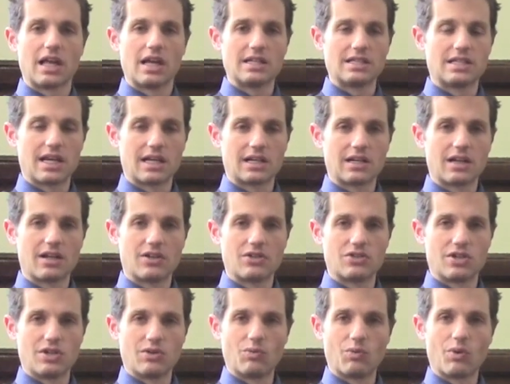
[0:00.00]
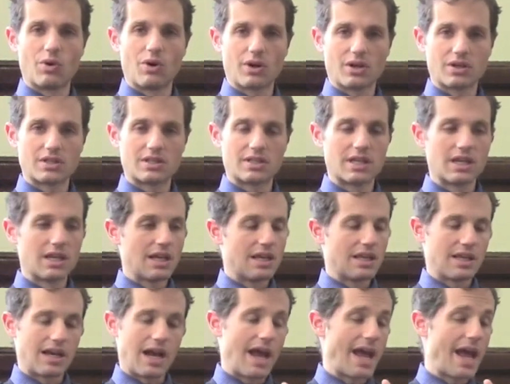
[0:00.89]
the online technology
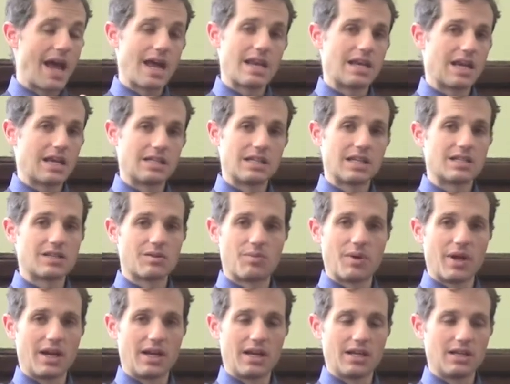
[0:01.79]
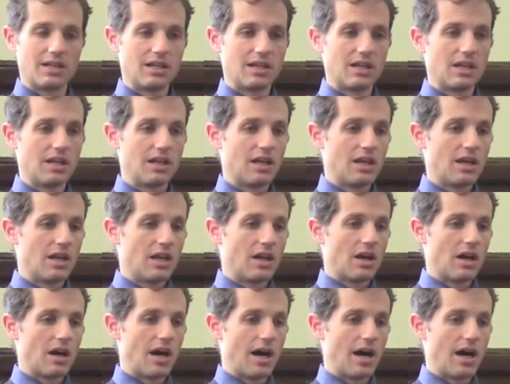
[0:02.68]
works that I hadn't anticipated.